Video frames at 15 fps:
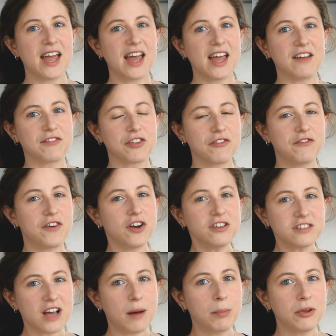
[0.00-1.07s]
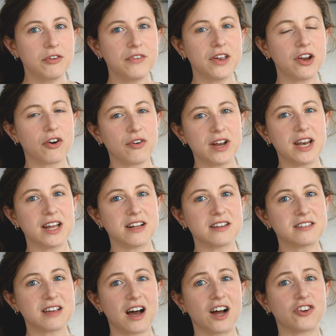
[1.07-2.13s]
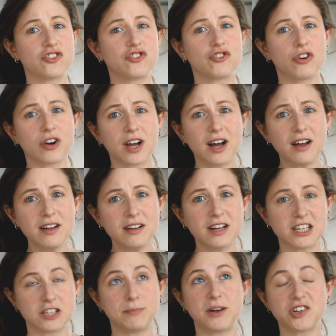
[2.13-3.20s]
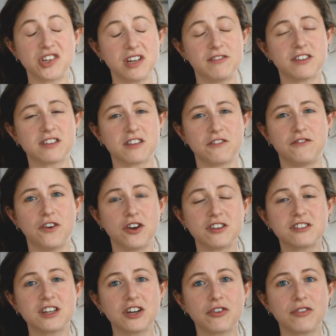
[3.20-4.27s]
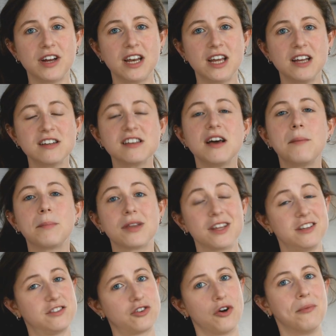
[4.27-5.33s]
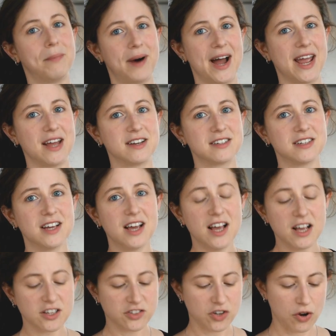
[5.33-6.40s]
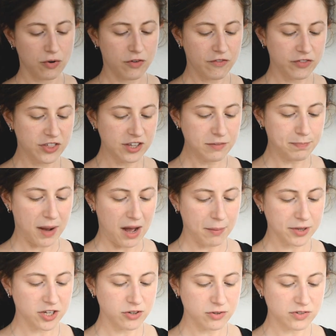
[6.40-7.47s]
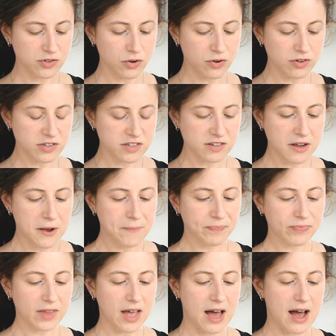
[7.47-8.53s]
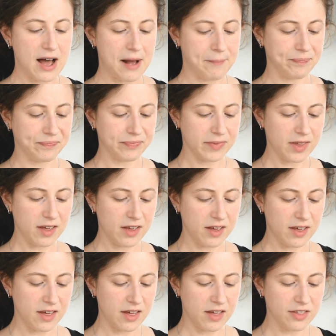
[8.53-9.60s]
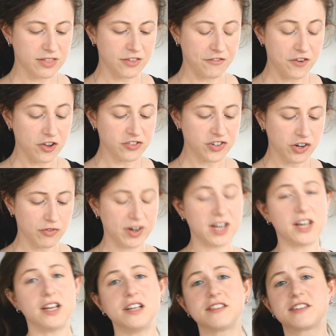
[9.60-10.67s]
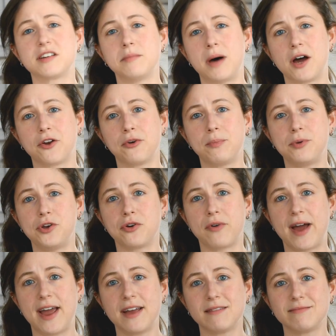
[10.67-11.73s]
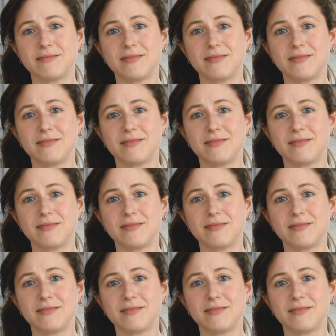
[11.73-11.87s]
If the first couple of ingredients are sugar, especially if it's the first ingredient, please don't buy it. So this barbecue sauce, the first ingredient is tomato puree.